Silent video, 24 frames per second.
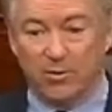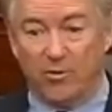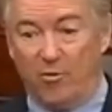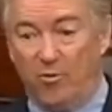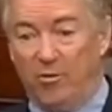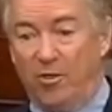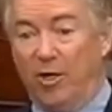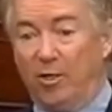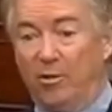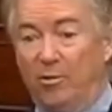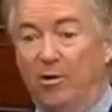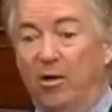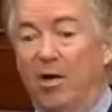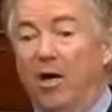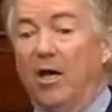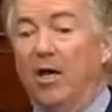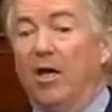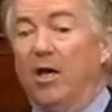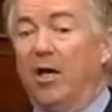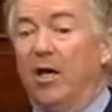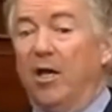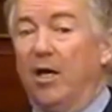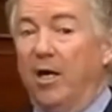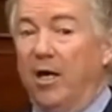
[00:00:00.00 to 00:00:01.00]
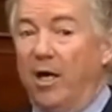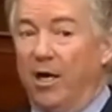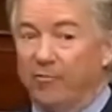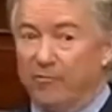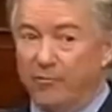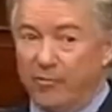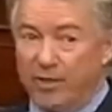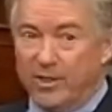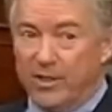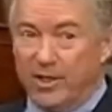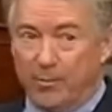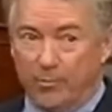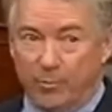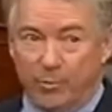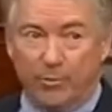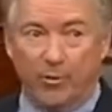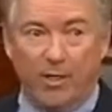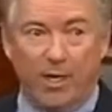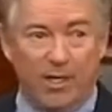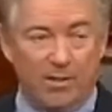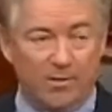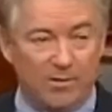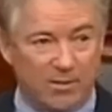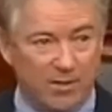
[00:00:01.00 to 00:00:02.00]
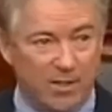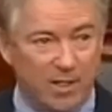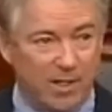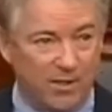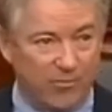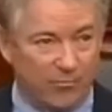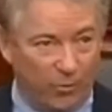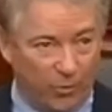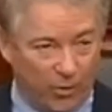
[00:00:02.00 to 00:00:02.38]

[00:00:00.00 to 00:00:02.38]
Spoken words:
They're every Democrat save